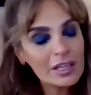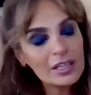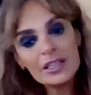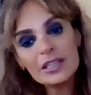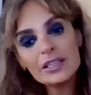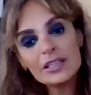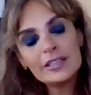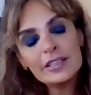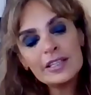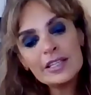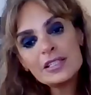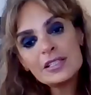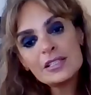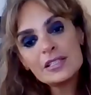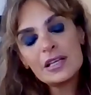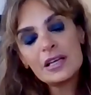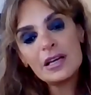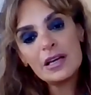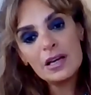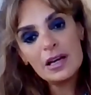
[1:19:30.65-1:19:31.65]

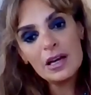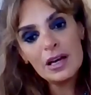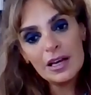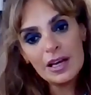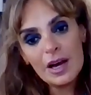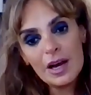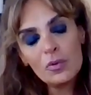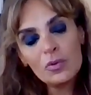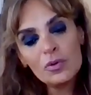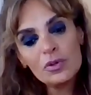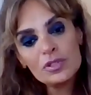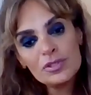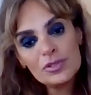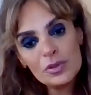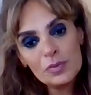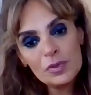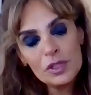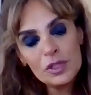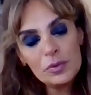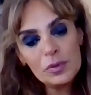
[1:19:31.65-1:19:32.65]
This award
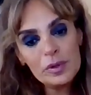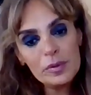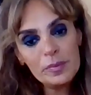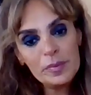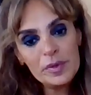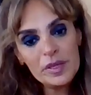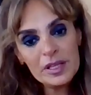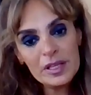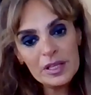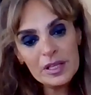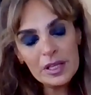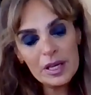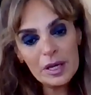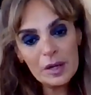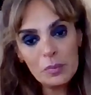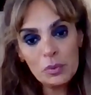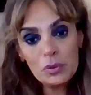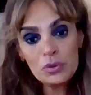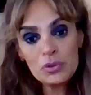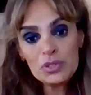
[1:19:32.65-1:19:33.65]
ceremony will be
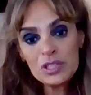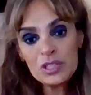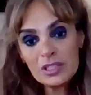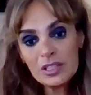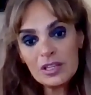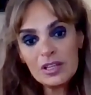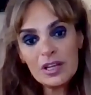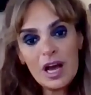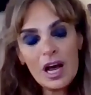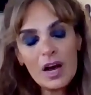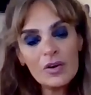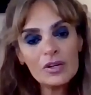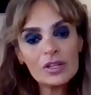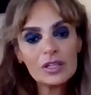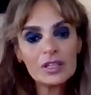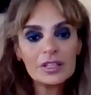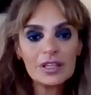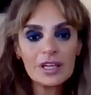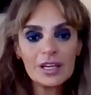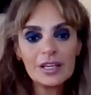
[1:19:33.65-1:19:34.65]
posted in
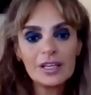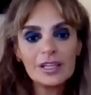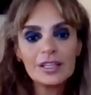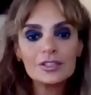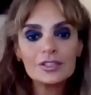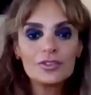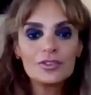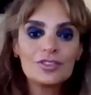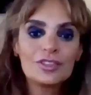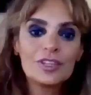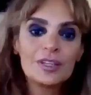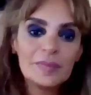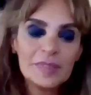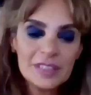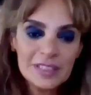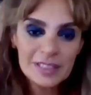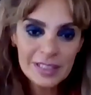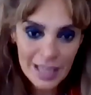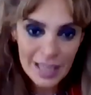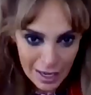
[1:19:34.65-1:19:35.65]
our social
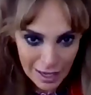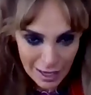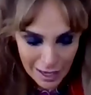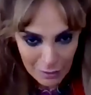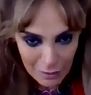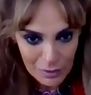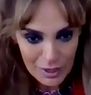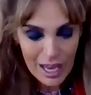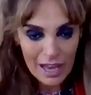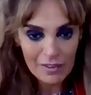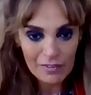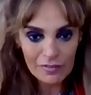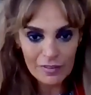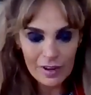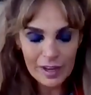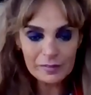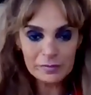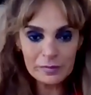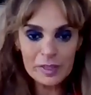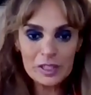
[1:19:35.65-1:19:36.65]
media. We have
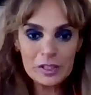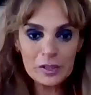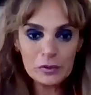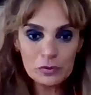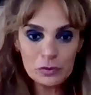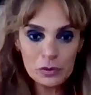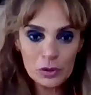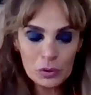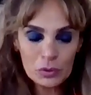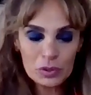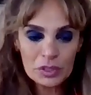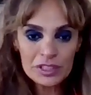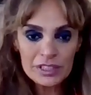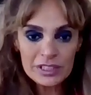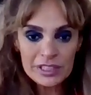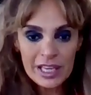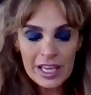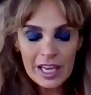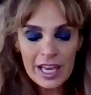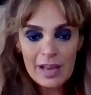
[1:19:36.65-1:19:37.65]
5 million followers.
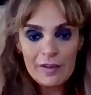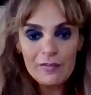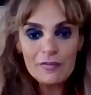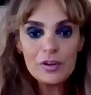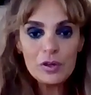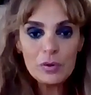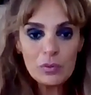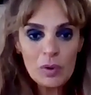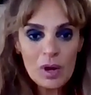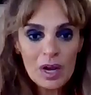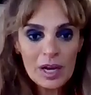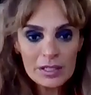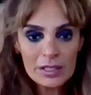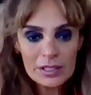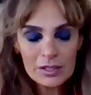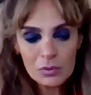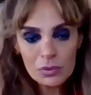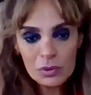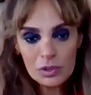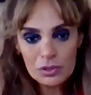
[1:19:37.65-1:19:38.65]

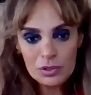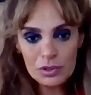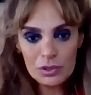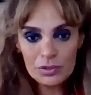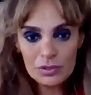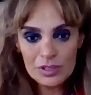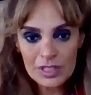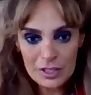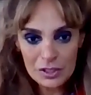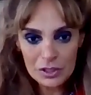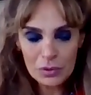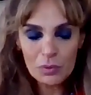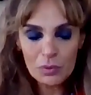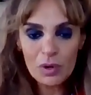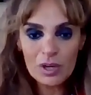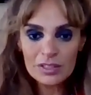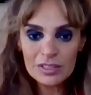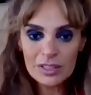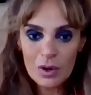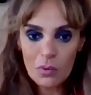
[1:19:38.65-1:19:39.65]
Everyone will know that you
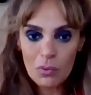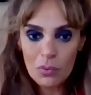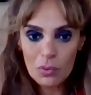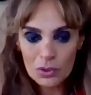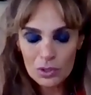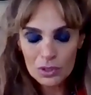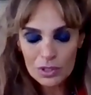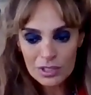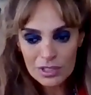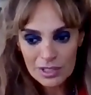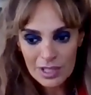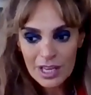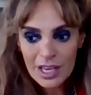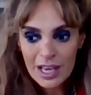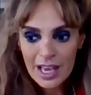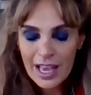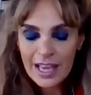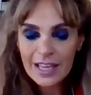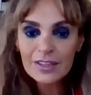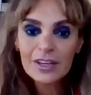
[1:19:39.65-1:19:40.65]
won the award
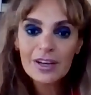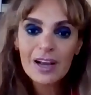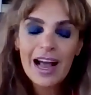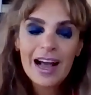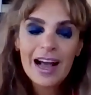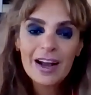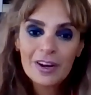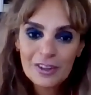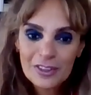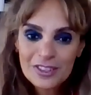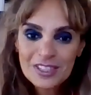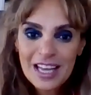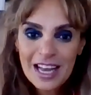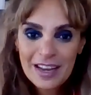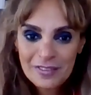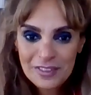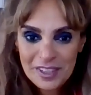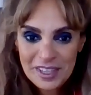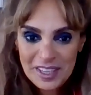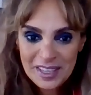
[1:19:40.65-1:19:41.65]
in across
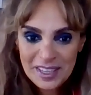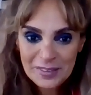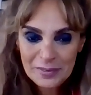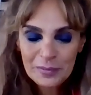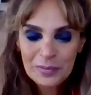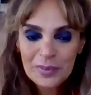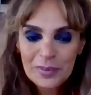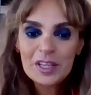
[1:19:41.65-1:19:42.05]
Africa.